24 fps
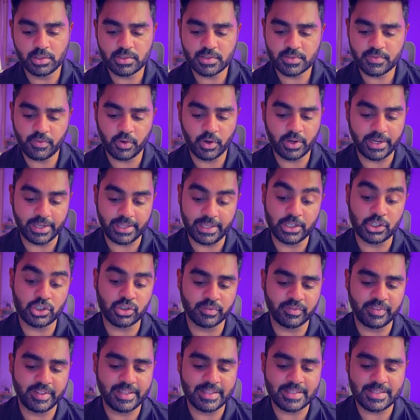for each
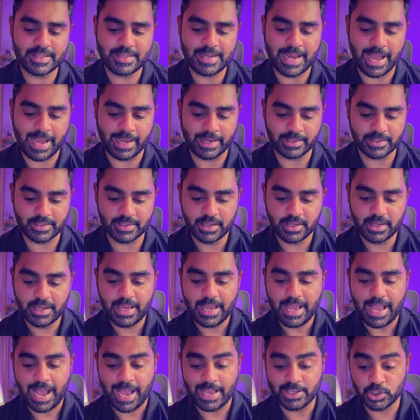of these tags.
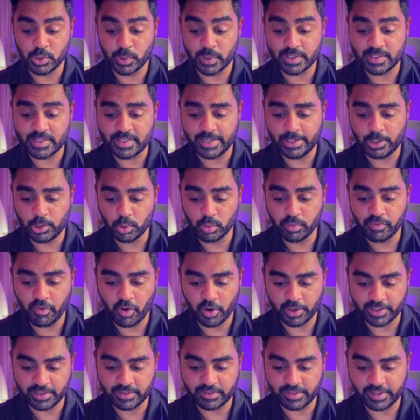As you can see,
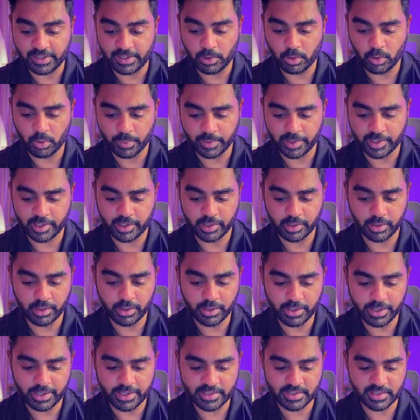243 over here
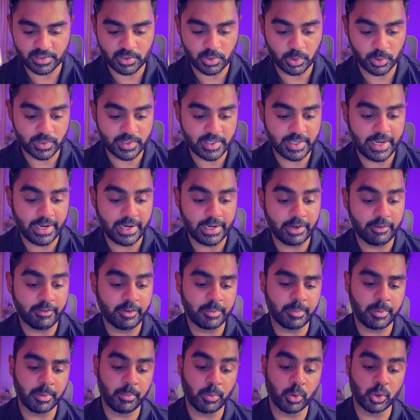is associated
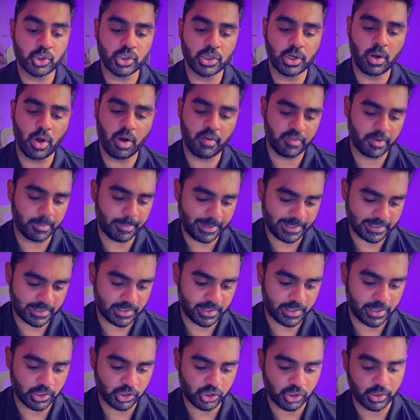with promotional offer
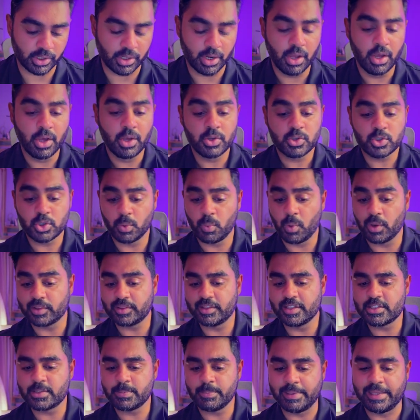presentation. So what
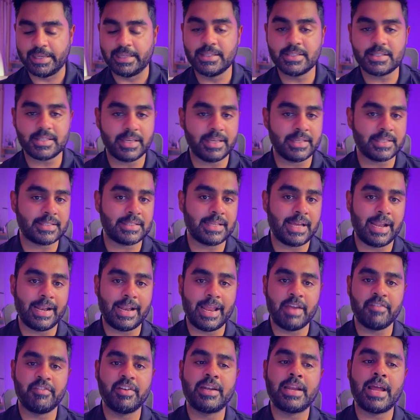this means is that
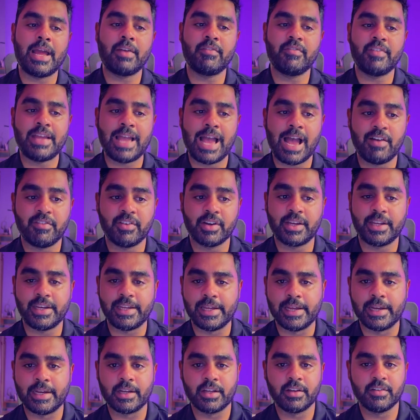every time we have a
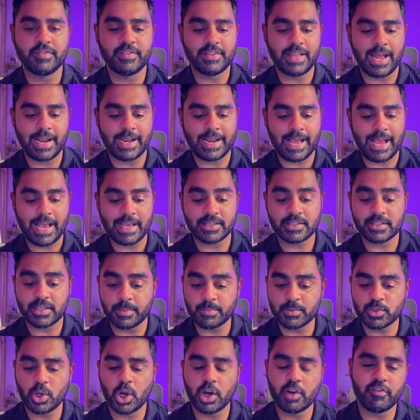creative that has some
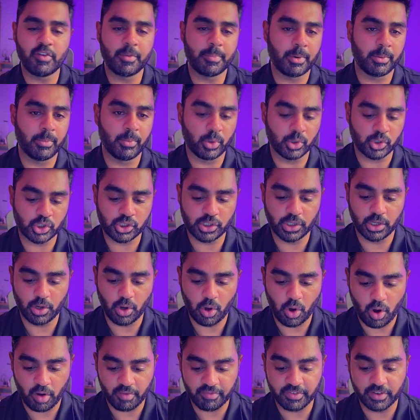sort of a promotional
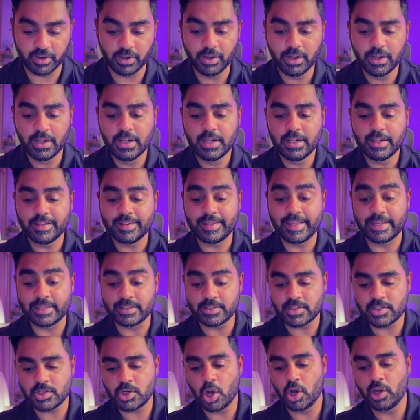offer, the
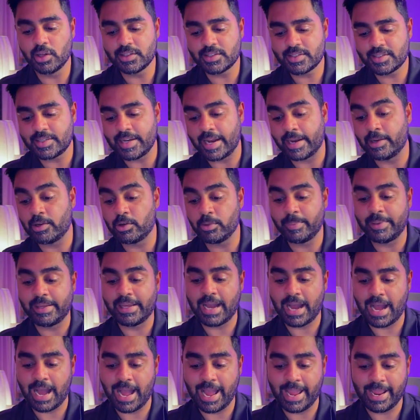installs tend to be
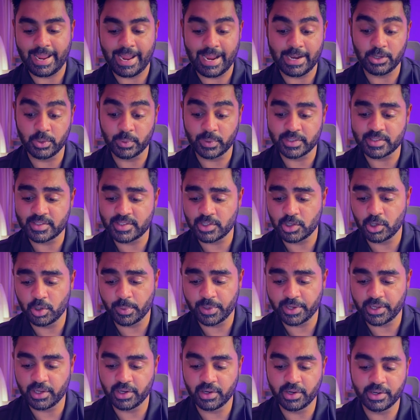high. And you can see
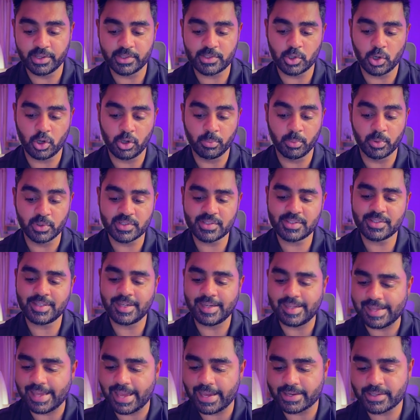over here, it's almost
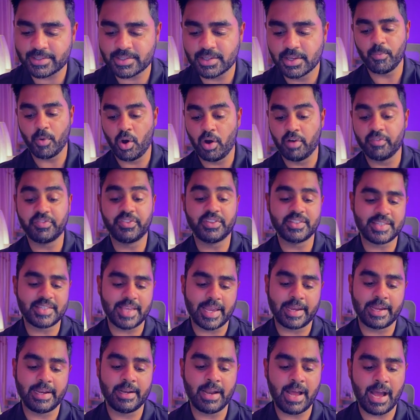3x of the
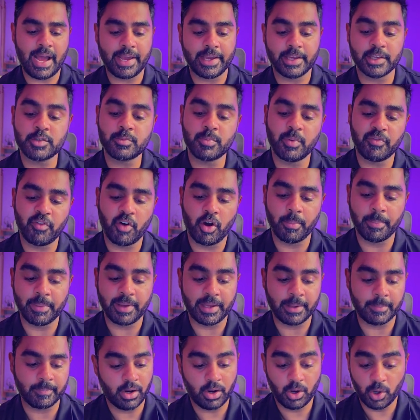second highest
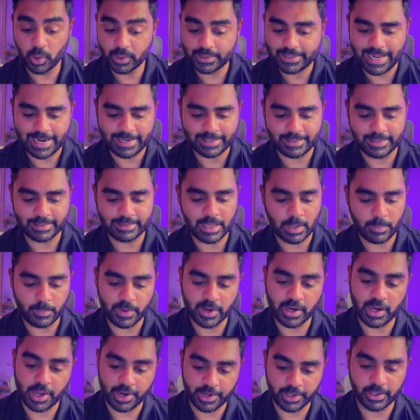performing hook tactic that we're
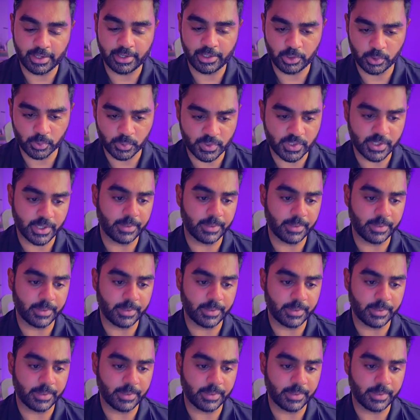currently using.